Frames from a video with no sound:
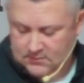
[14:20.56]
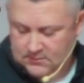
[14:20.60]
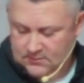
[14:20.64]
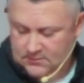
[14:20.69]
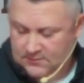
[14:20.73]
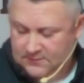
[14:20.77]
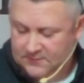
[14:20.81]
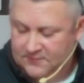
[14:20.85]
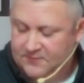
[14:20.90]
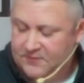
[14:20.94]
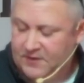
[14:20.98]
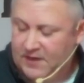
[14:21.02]

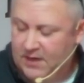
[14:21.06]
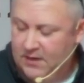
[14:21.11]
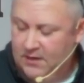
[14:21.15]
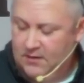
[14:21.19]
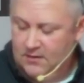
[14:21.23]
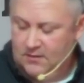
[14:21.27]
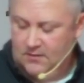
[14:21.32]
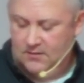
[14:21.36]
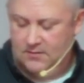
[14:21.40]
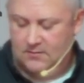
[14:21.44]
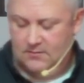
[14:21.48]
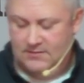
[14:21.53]

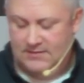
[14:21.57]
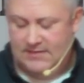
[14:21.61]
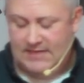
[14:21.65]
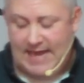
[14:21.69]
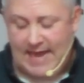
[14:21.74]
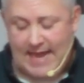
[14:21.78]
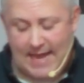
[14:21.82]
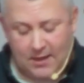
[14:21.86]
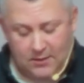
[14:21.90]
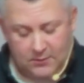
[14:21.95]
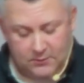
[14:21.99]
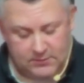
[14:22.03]
Fear,
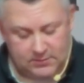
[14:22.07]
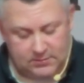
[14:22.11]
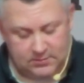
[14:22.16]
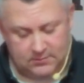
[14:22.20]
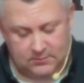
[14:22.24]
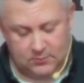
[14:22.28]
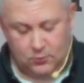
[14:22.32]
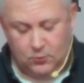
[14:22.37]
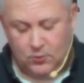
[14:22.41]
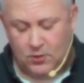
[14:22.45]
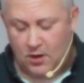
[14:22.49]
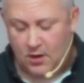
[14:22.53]
doubt,
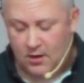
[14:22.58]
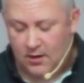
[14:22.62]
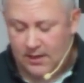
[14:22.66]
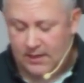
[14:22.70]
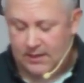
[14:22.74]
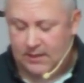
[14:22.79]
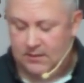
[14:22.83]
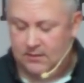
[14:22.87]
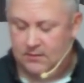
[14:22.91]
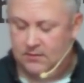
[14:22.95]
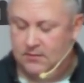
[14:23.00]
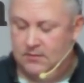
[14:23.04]

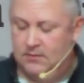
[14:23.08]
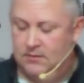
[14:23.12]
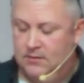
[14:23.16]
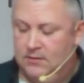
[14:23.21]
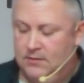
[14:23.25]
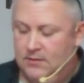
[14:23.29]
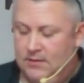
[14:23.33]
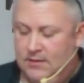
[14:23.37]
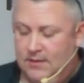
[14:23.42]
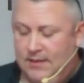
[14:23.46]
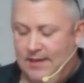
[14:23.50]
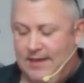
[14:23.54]
worry,
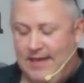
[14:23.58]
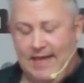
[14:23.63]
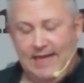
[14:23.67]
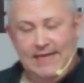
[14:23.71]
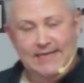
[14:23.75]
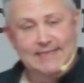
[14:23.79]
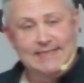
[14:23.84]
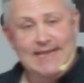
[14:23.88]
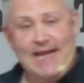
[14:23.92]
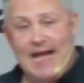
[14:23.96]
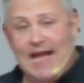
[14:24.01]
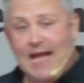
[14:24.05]

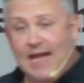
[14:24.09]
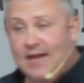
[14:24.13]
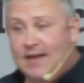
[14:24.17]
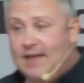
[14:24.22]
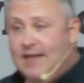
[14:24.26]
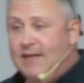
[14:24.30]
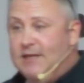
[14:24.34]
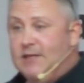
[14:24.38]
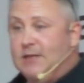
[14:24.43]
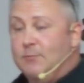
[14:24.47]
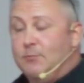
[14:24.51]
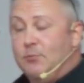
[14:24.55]

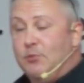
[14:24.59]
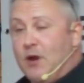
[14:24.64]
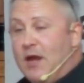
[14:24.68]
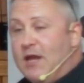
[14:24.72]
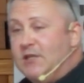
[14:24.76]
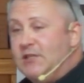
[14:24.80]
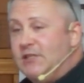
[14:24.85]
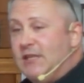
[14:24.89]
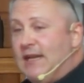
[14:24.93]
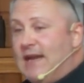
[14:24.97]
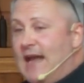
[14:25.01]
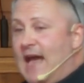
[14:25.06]
anxiety,
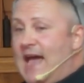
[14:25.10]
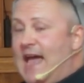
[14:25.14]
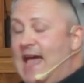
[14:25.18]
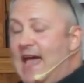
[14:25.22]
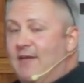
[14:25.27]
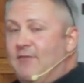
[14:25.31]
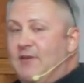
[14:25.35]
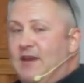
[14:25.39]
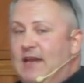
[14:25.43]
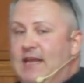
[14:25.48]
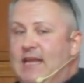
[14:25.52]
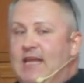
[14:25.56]
depression. I
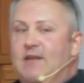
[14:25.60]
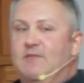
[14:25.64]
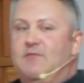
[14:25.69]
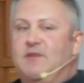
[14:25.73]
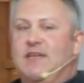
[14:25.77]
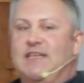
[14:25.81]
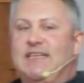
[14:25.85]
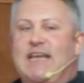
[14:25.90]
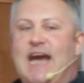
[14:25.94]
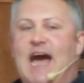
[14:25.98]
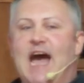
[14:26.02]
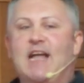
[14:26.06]
haven't
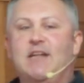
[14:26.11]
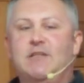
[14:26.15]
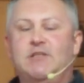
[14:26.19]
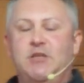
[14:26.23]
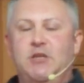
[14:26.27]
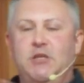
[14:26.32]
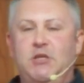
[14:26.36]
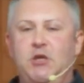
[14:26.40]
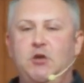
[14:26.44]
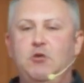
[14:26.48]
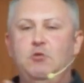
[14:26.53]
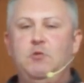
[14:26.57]
even got
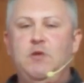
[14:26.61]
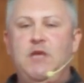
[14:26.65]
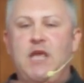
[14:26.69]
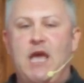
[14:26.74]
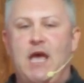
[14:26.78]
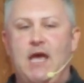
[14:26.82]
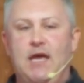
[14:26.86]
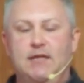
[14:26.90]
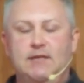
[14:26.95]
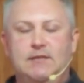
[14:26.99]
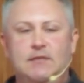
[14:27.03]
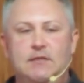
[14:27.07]
to you
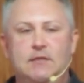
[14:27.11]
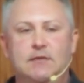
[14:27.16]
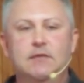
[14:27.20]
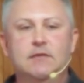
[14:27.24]
yet.